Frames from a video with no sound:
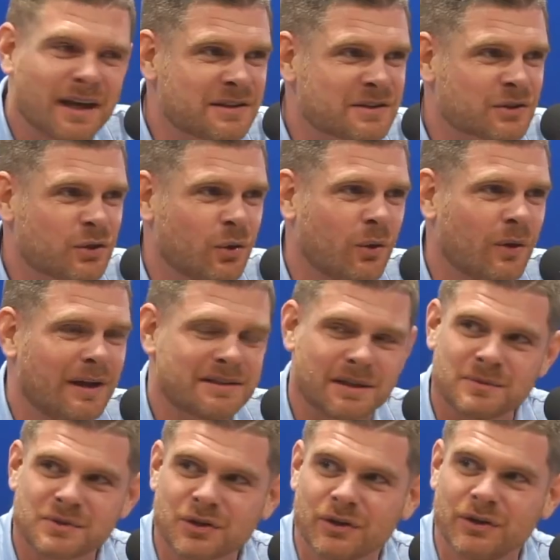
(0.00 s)
cool, as I'm
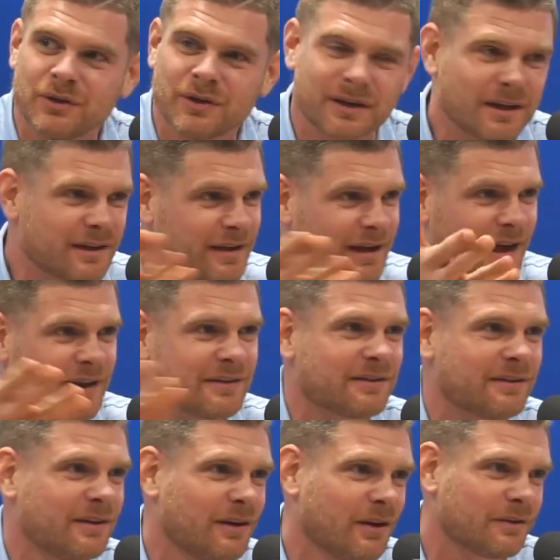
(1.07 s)
sure you can attest,
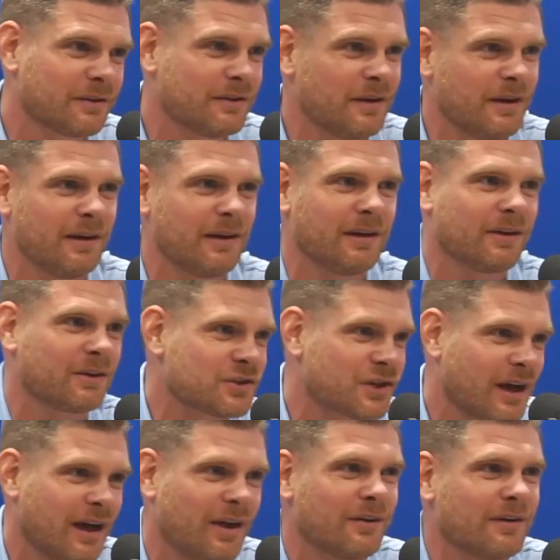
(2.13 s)
seeing your child